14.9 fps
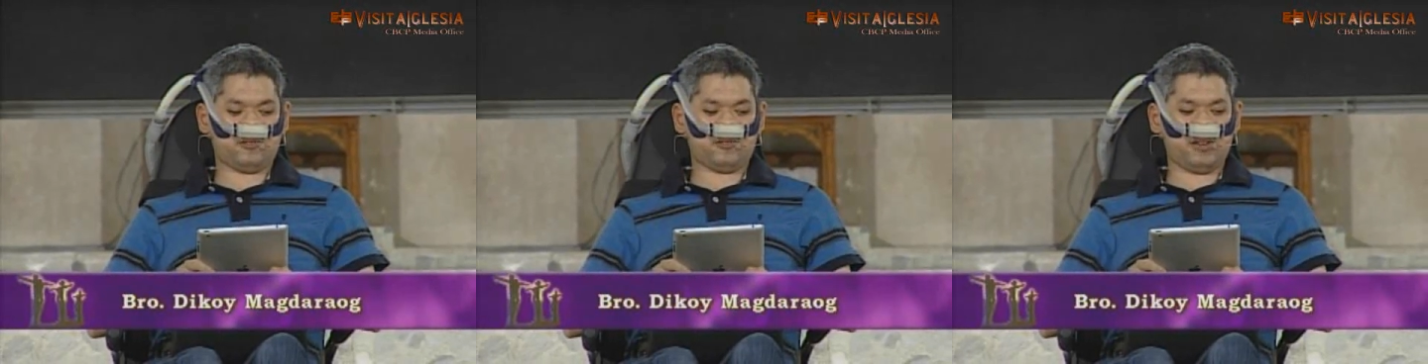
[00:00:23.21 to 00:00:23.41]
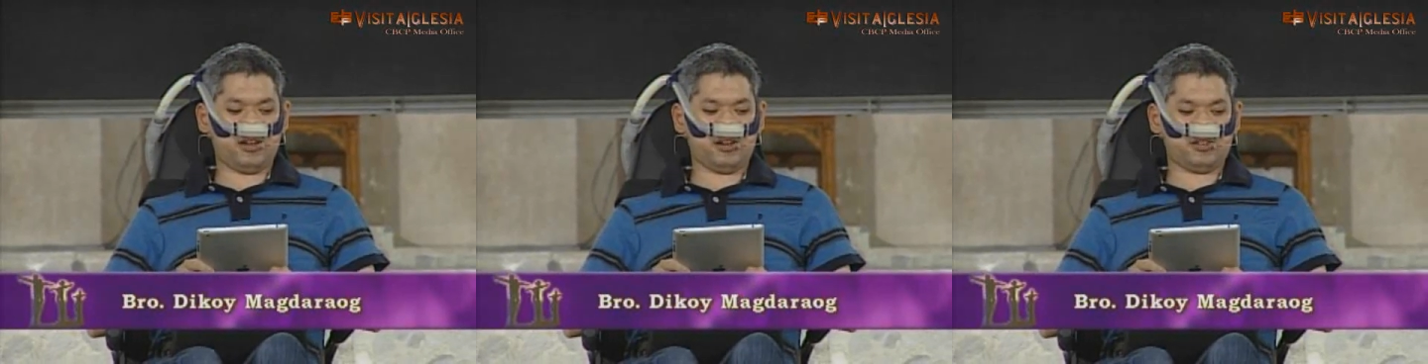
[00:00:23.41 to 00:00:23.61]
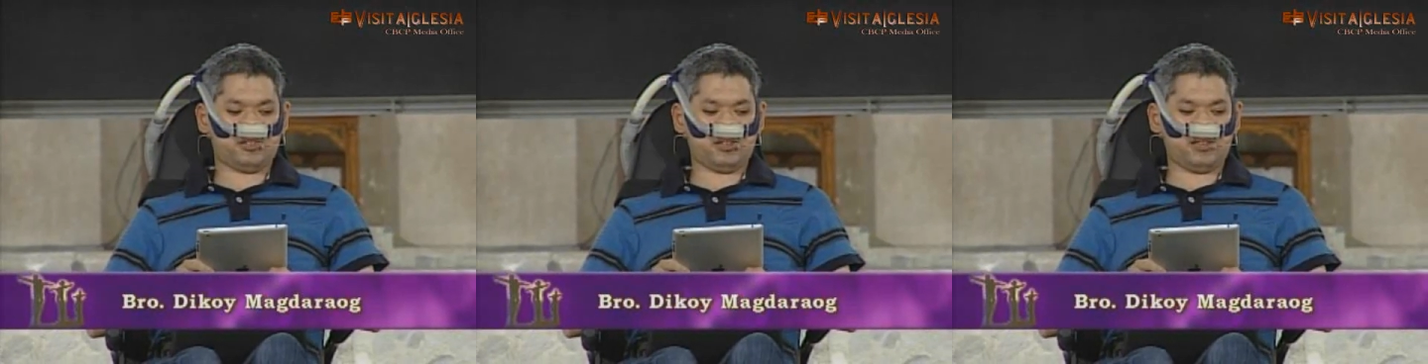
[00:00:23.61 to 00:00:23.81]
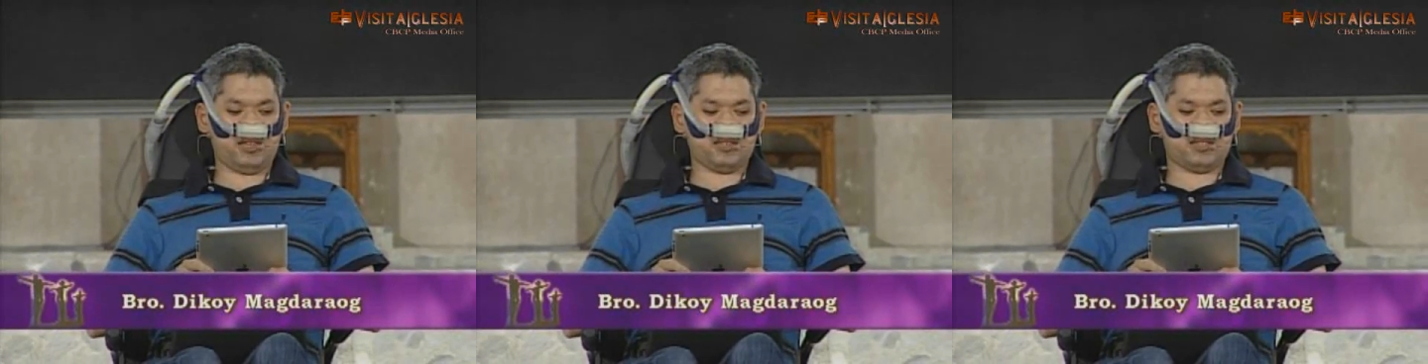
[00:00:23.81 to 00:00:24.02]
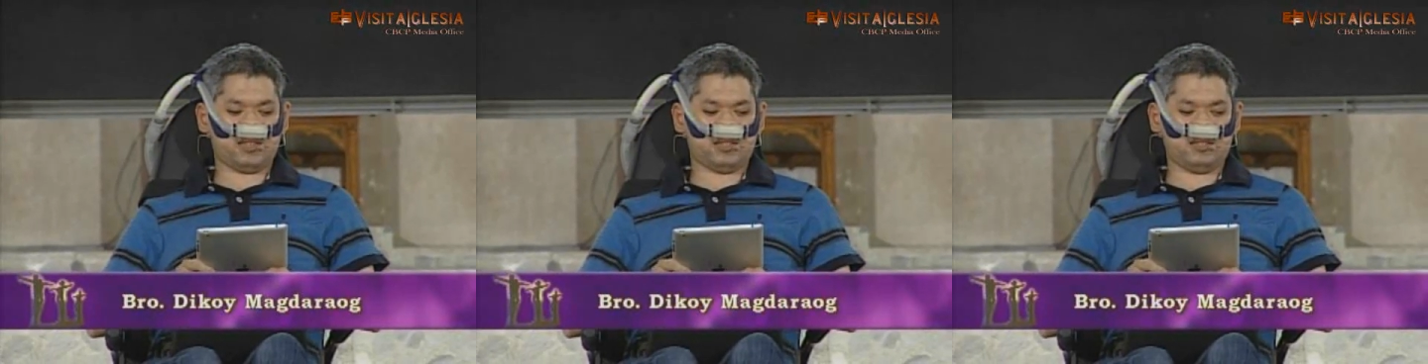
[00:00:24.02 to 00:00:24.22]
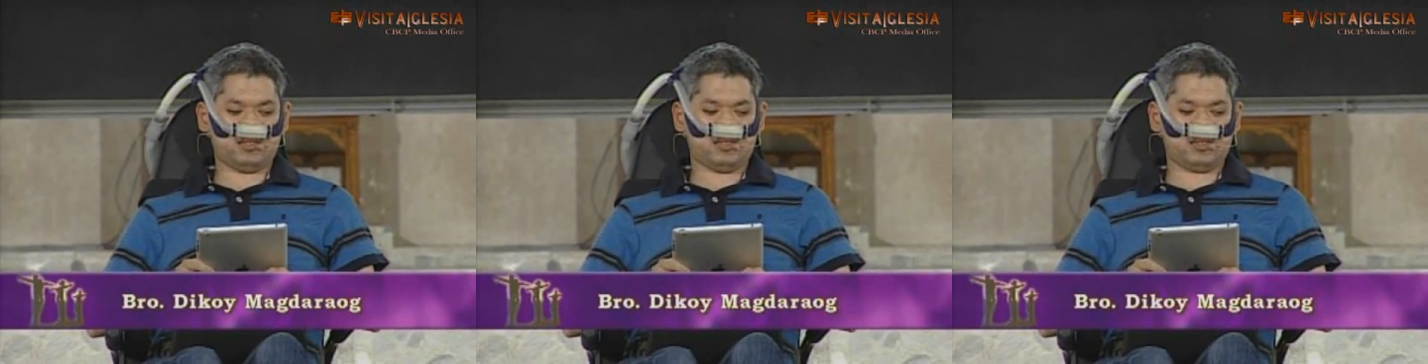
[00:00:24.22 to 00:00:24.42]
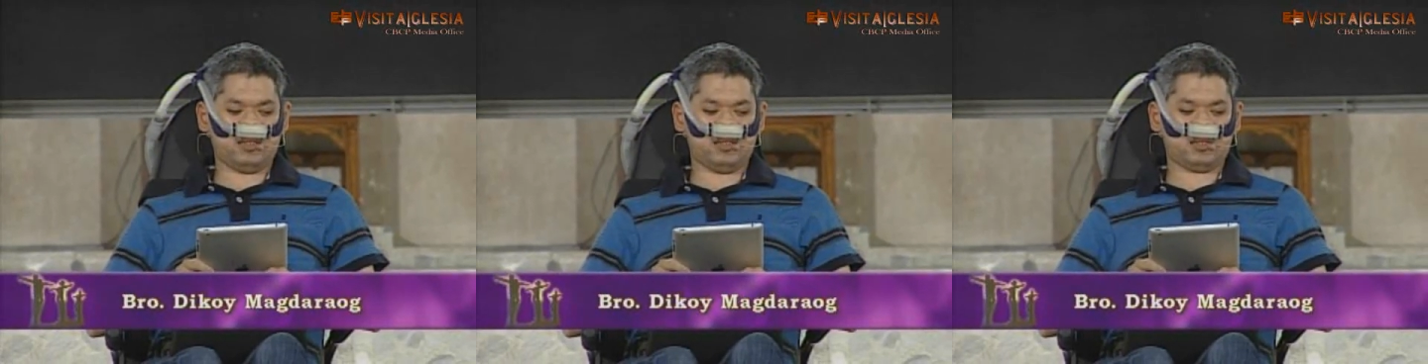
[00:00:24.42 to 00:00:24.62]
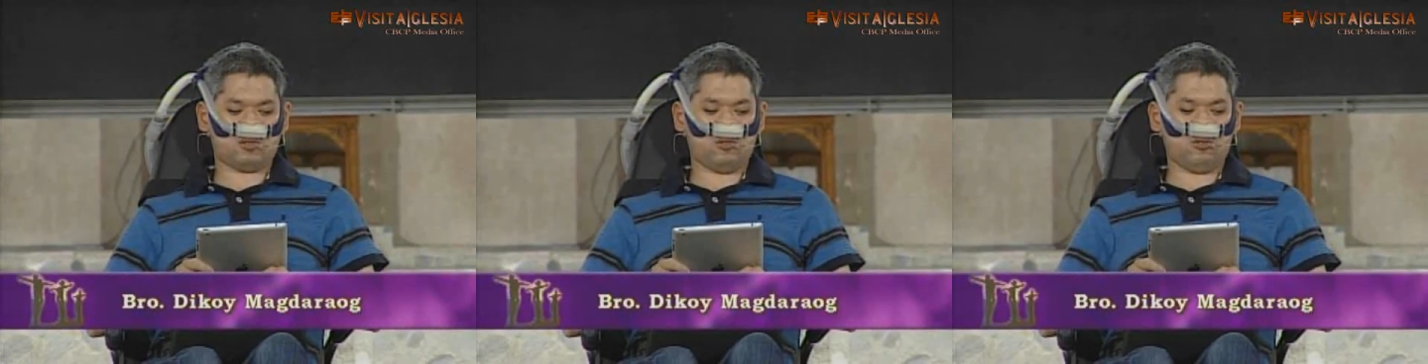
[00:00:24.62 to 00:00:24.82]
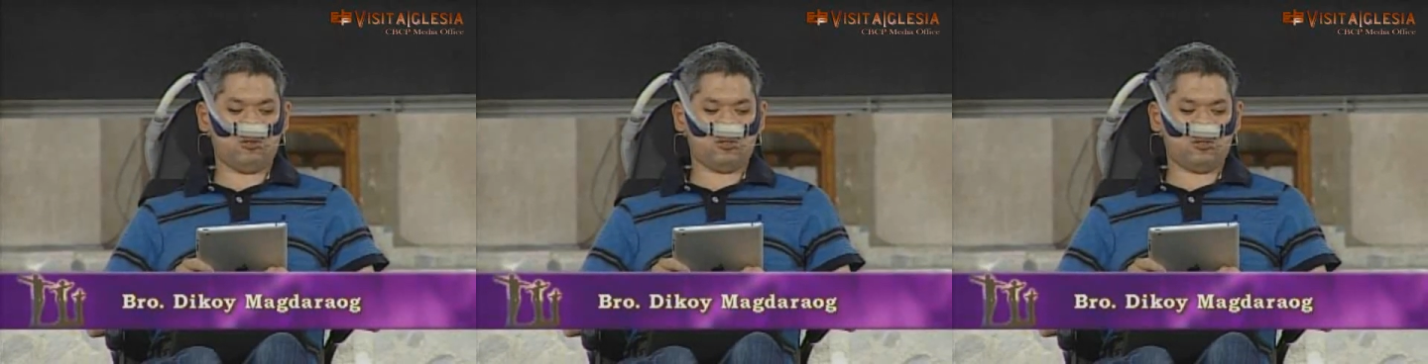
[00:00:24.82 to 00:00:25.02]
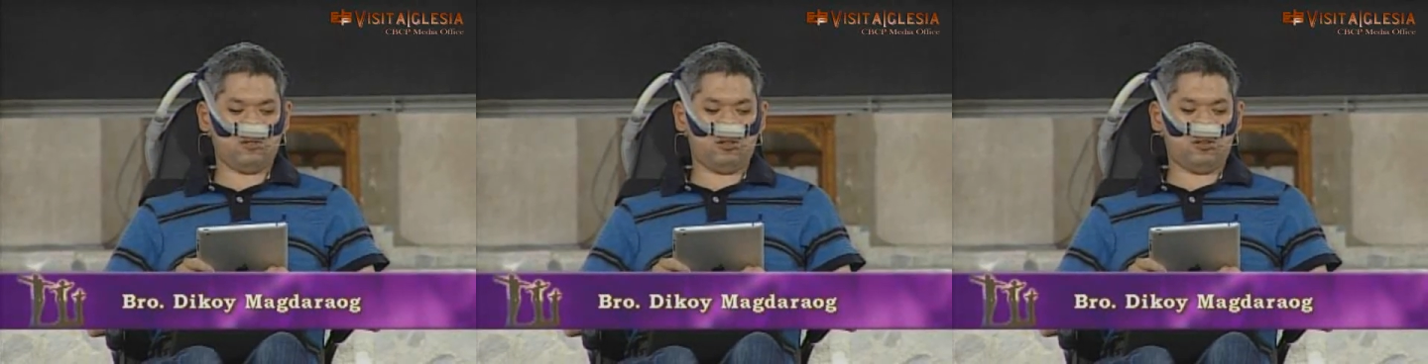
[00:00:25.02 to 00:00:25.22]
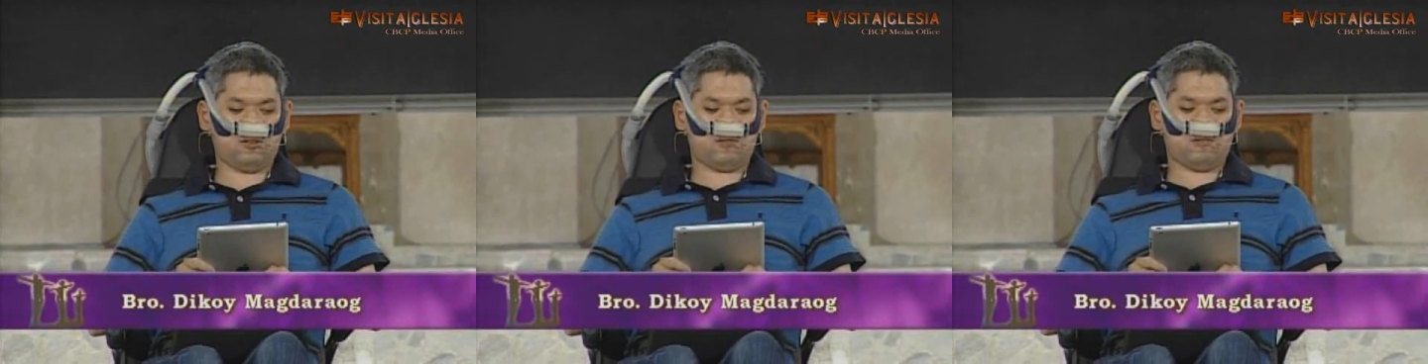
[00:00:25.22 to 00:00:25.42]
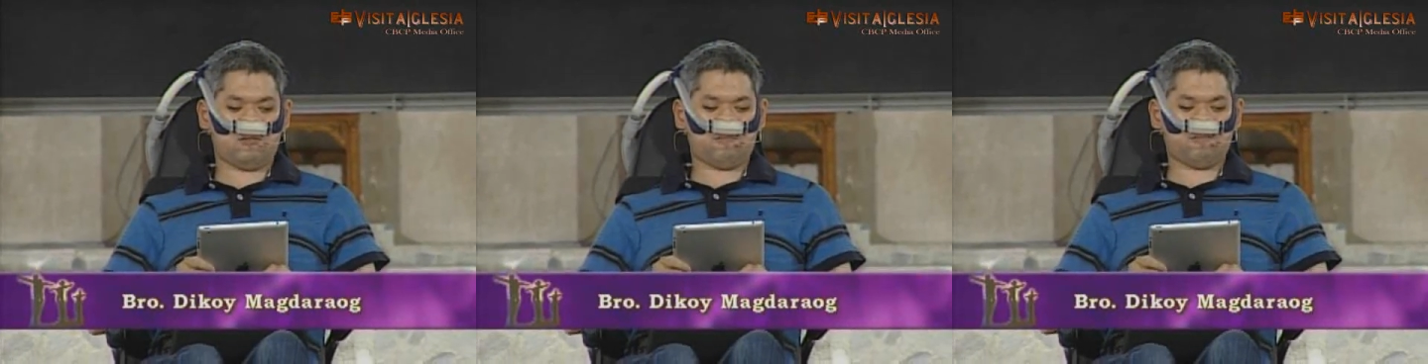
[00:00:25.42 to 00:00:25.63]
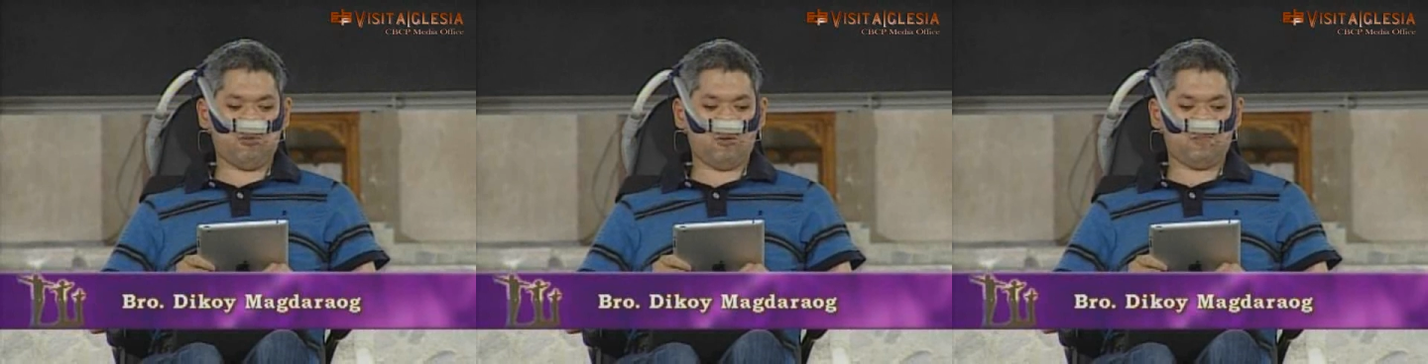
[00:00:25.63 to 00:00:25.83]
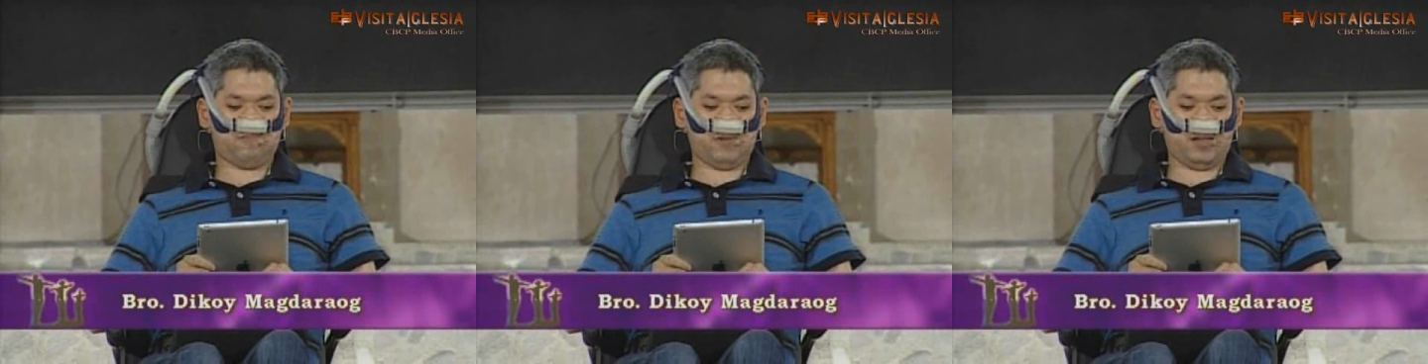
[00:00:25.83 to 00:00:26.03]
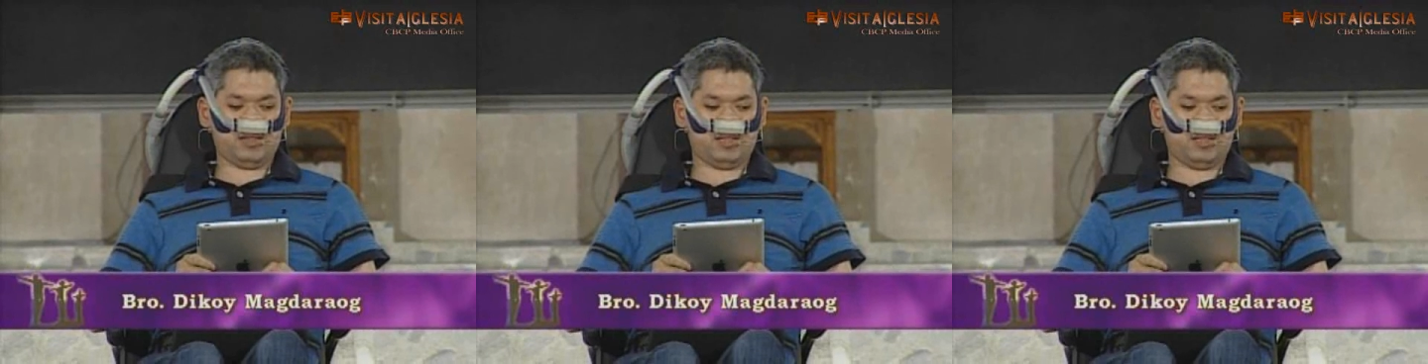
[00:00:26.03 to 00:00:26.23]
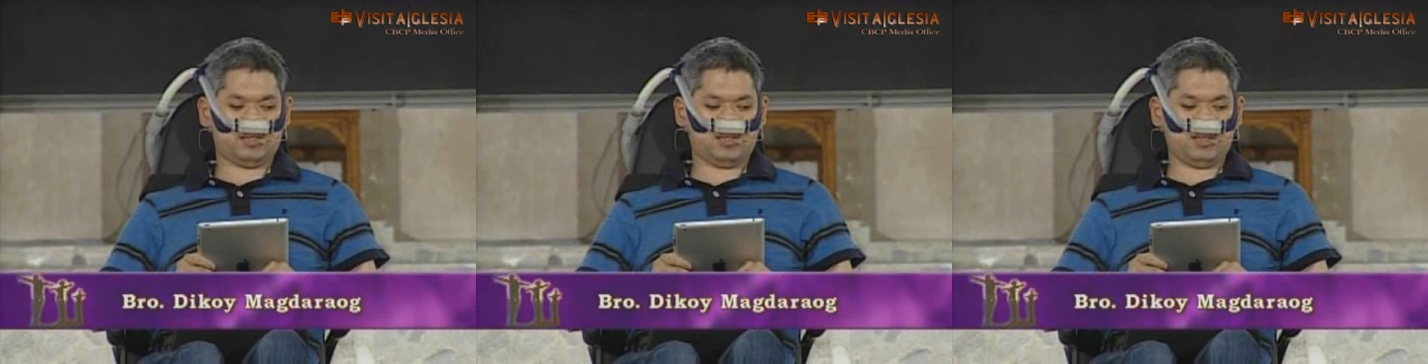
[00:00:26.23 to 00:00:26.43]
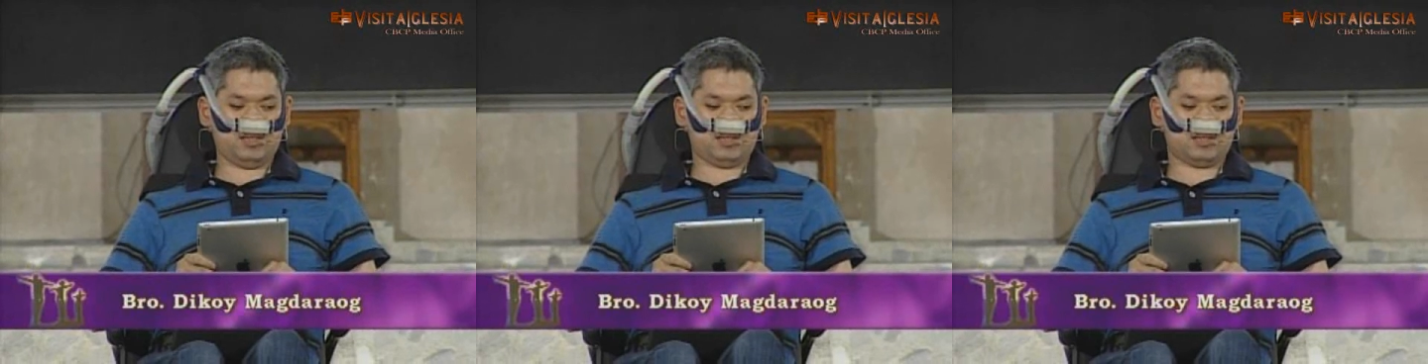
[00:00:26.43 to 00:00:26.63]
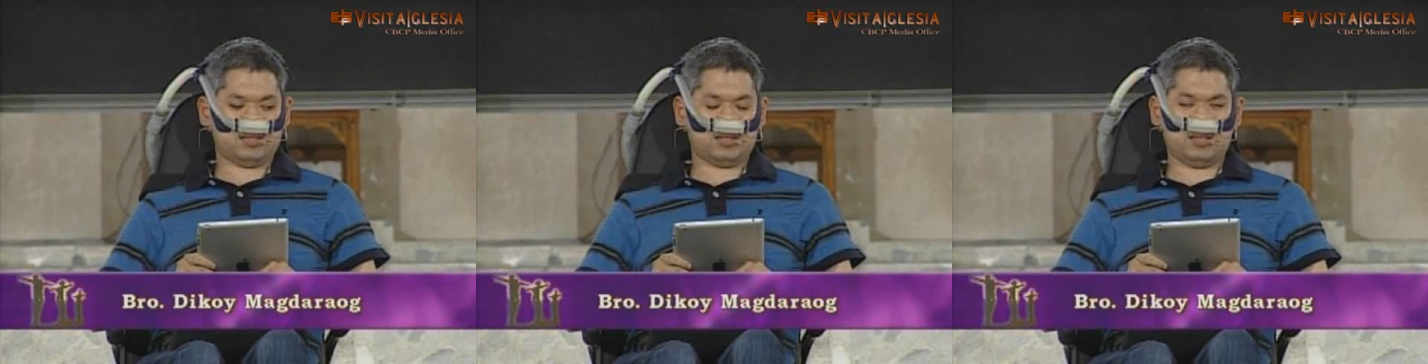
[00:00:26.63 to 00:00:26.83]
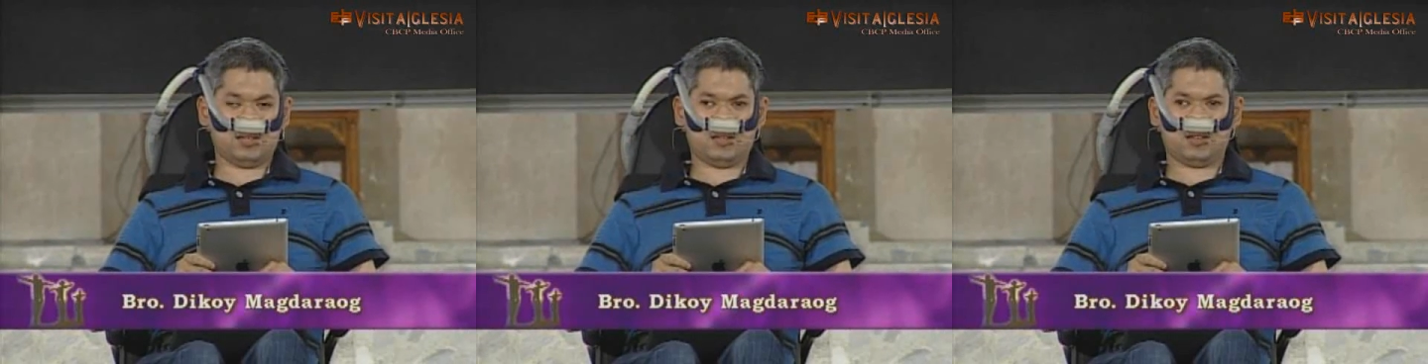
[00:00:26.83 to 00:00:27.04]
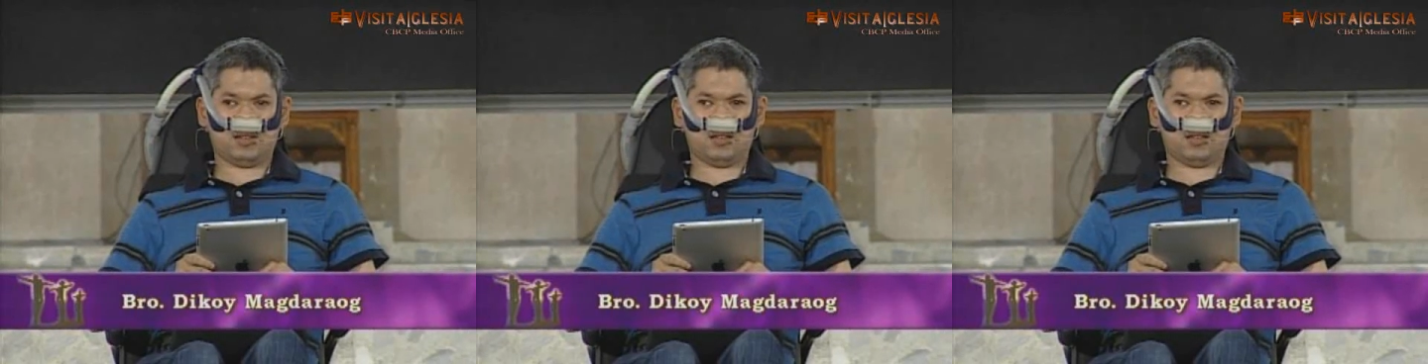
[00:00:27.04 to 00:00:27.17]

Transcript: rare genetic disease called Pompe disease,